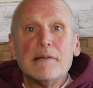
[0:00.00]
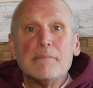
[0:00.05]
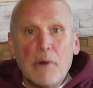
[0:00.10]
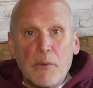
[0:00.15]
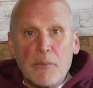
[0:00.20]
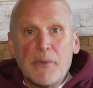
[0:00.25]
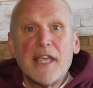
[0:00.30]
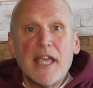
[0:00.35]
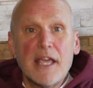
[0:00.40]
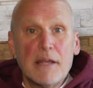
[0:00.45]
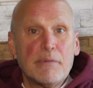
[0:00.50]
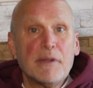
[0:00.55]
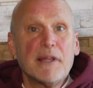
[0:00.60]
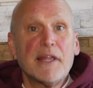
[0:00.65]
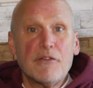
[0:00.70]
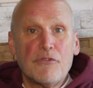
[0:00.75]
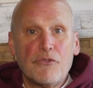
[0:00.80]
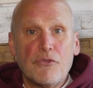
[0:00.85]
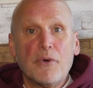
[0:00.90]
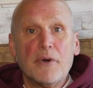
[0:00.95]
but we can
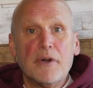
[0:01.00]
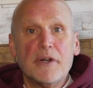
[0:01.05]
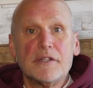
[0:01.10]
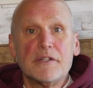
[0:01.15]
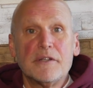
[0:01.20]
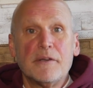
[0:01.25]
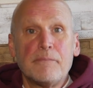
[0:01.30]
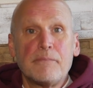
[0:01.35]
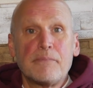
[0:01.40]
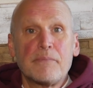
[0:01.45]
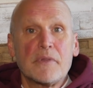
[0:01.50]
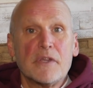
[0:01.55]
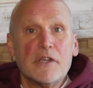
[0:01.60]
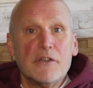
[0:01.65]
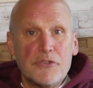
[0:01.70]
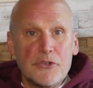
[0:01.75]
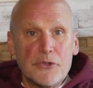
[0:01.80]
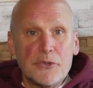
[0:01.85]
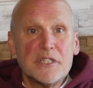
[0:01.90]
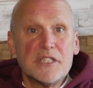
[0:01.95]
plan for it.
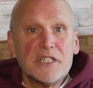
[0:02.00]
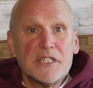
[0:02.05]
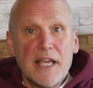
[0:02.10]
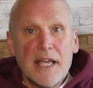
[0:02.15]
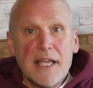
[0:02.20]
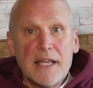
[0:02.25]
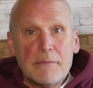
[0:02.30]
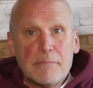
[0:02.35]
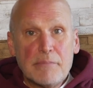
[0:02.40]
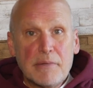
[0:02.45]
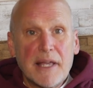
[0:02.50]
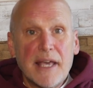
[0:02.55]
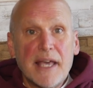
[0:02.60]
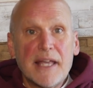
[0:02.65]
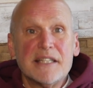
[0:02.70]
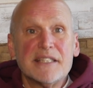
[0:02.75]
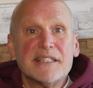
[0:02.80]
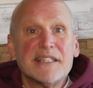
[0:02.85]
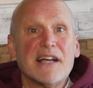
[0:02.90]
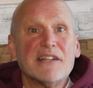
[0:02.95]
If your estate
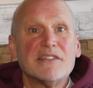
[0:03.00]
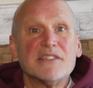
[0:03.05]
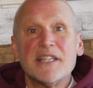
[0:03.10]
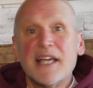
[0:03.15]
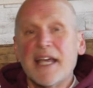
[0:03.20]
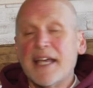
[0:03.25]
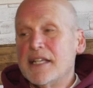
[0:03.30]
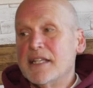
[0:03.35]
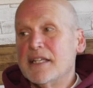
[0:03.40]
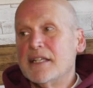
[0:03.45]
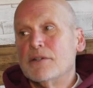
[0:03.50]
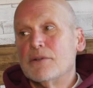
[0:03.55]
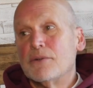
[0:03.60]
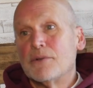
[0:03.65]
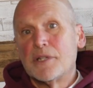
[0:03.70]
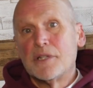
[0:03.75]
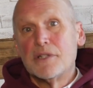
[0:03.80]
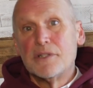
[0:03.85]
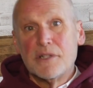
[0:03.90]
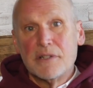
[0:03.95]
plan is outdated,
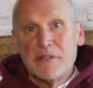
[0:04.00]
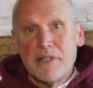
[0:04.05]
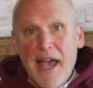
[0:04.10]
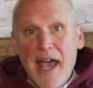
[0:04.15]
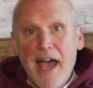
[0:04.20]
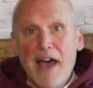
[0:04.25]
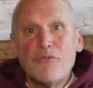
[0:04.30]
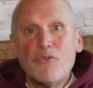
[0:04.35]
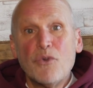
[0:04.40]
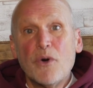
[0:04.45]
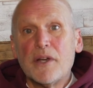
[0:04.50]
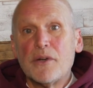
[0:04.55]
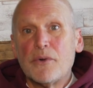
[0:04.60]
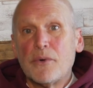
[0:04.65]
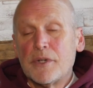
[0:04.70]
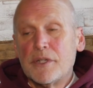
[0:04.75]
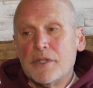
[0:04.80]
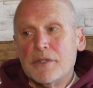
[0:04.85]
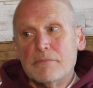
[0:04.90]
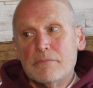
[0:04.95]
or you don't have one,
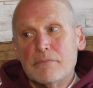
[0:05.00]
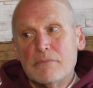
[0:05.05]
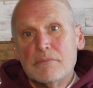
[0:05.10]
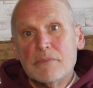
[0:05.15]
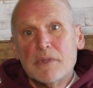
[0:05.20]
or you